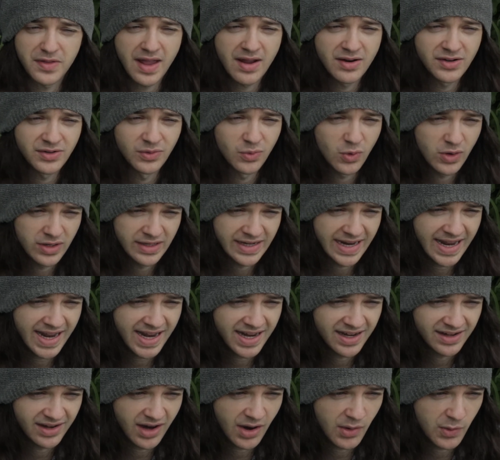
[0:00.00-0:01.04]
down to one
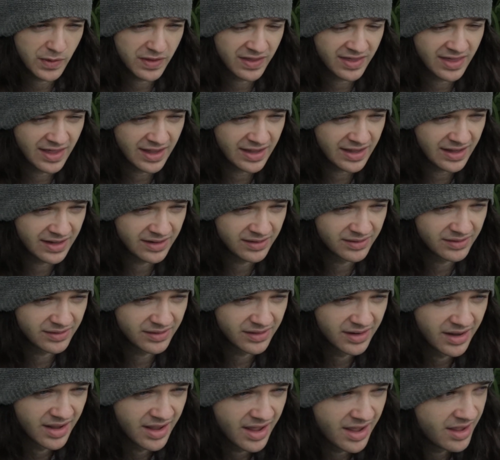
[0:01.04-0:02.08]
day I was thinking
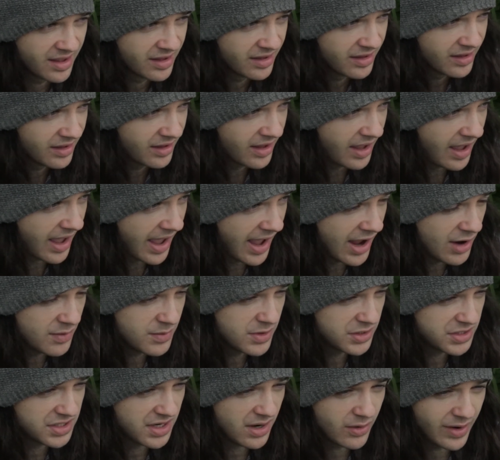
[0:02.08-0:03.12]
how
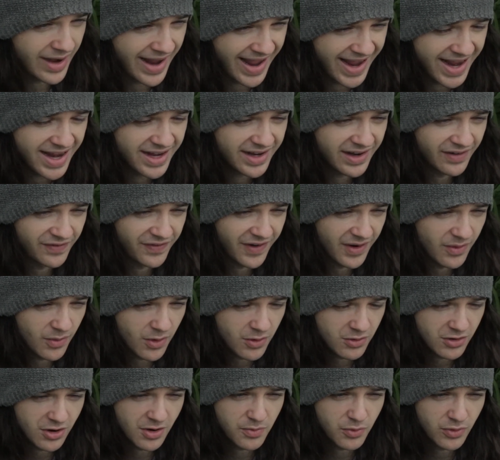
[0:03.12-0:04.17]
much I would hate if I
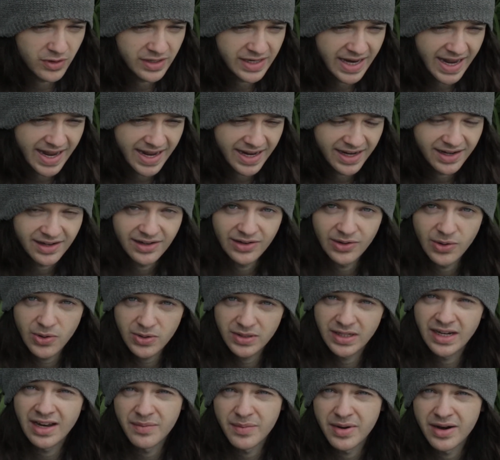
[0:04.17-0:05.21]
woke up one day,
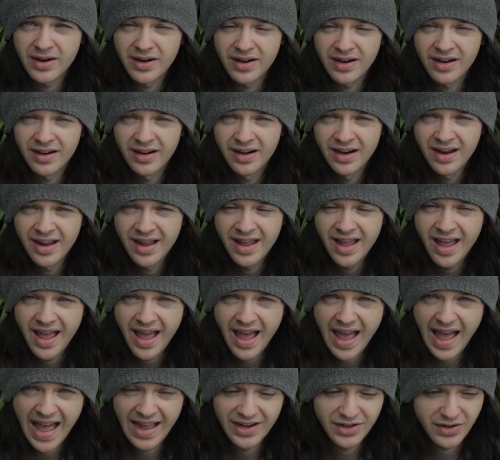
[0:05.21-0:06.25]
looked in the mirror
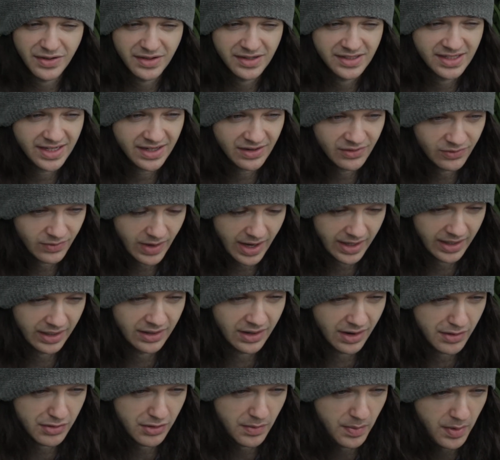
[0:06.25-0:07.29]
and just didn't
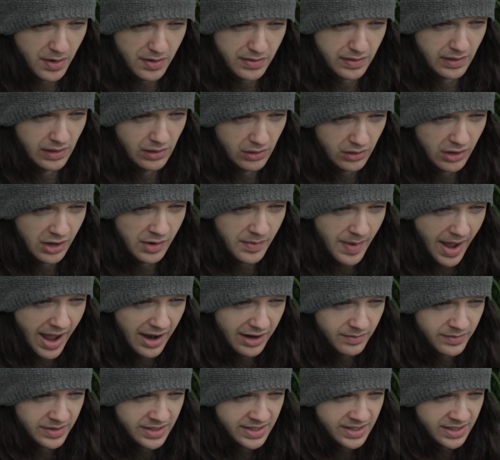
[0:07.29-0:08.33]
recognize the person looking back
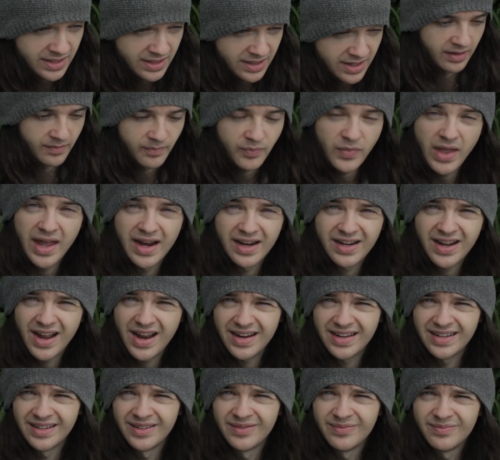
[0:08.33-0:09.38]
at me. And it
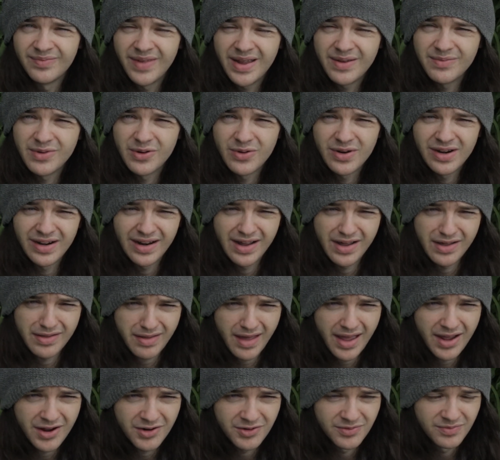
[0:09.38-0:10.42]
kind of made me realize
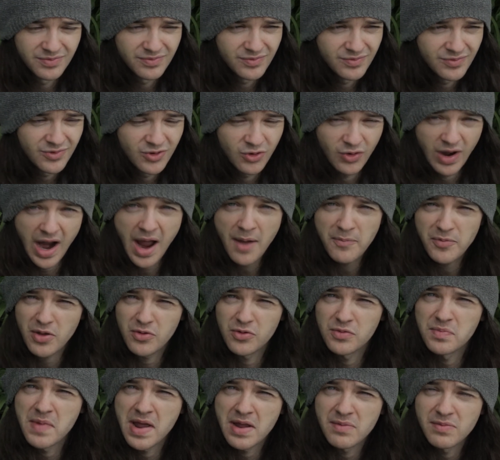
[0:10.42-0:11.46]
how crap that
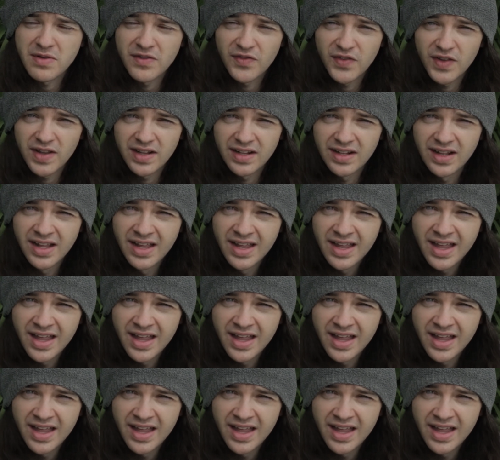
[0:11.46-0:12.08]
would make me feel.